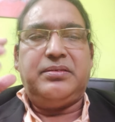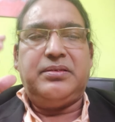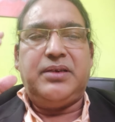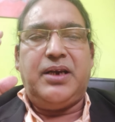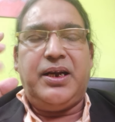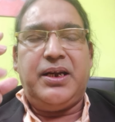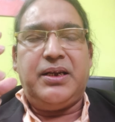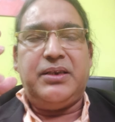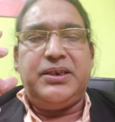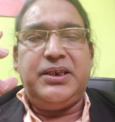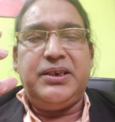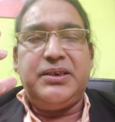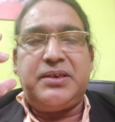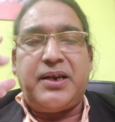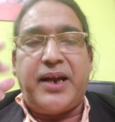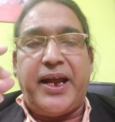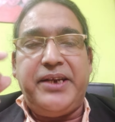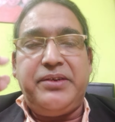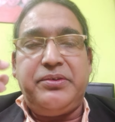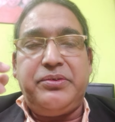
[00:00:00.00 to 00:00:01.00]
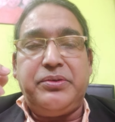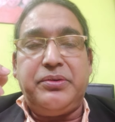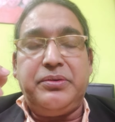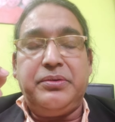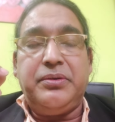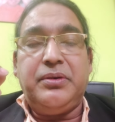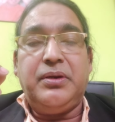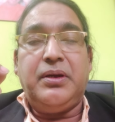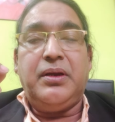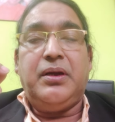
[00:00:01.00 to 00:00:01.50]
Uh, he tried
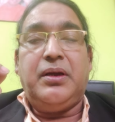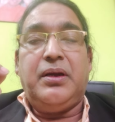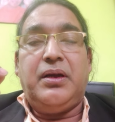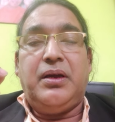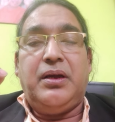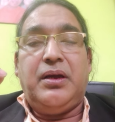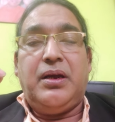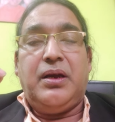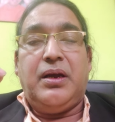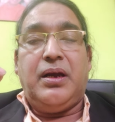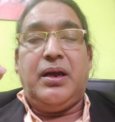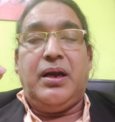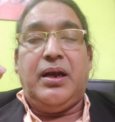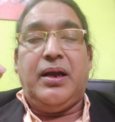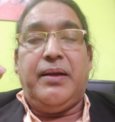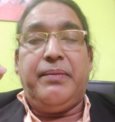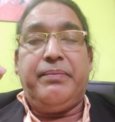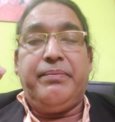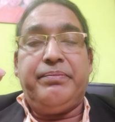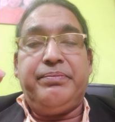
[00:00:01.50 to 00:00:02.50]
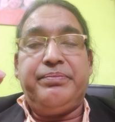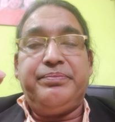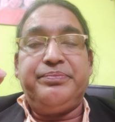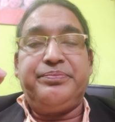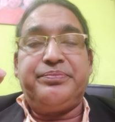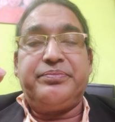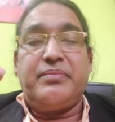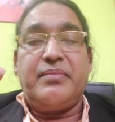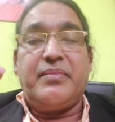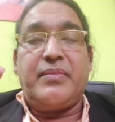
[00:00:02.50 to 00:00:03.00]
to
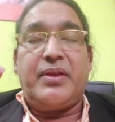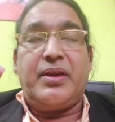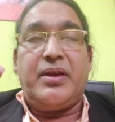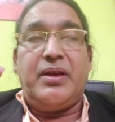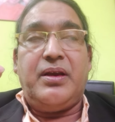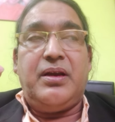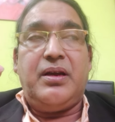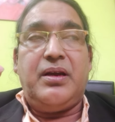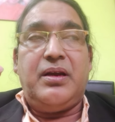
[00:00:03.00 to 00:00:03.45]
um, uh,